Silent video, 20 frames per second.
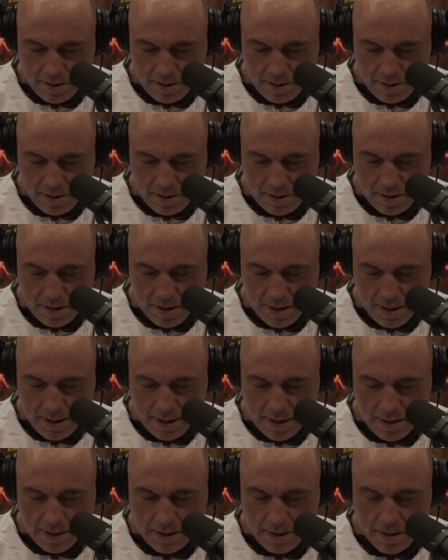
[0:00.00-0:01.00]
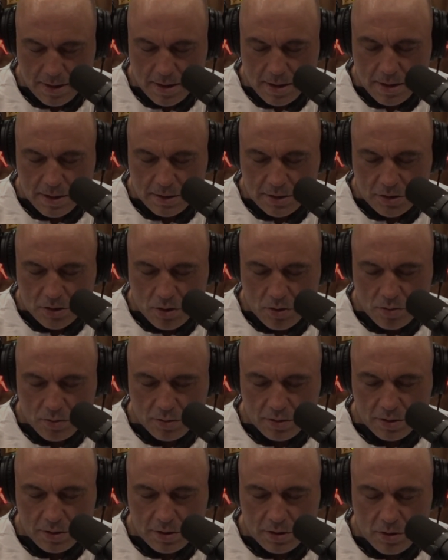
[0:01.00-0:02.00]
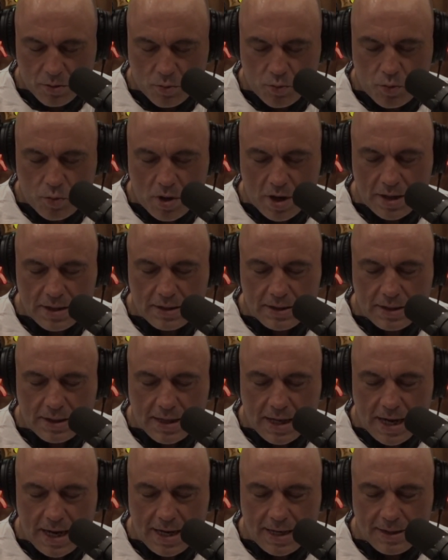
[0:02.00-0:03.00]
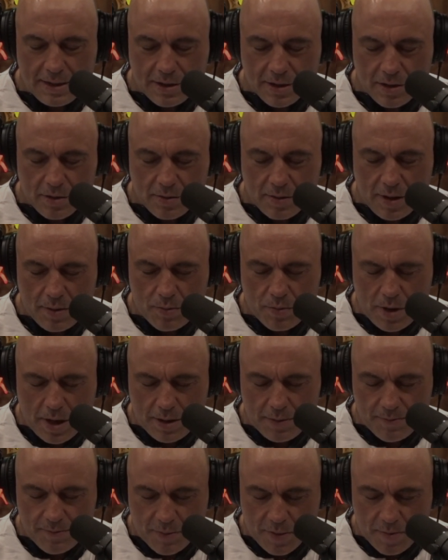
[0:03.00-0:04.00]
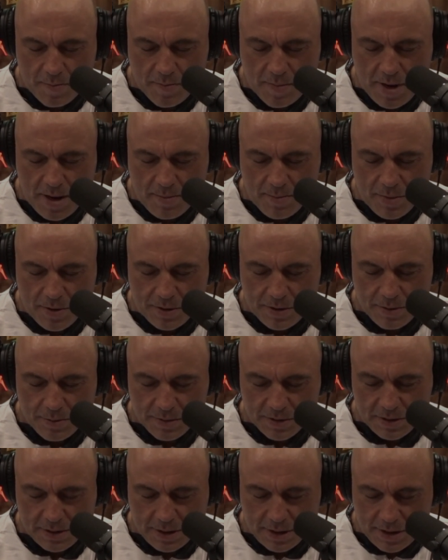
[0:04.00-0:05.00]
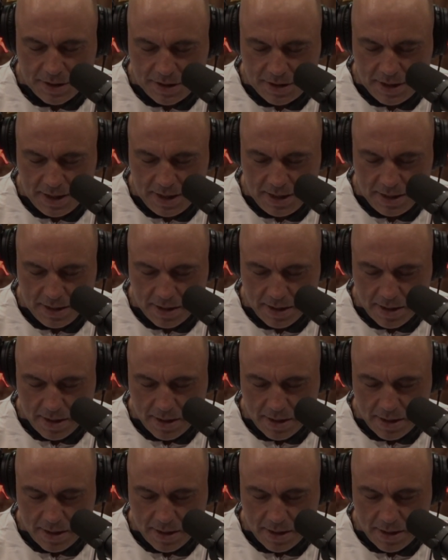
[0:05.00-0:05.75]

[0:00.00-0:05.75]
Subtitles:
Yeah. So the one guy, though, I remember there was a thing.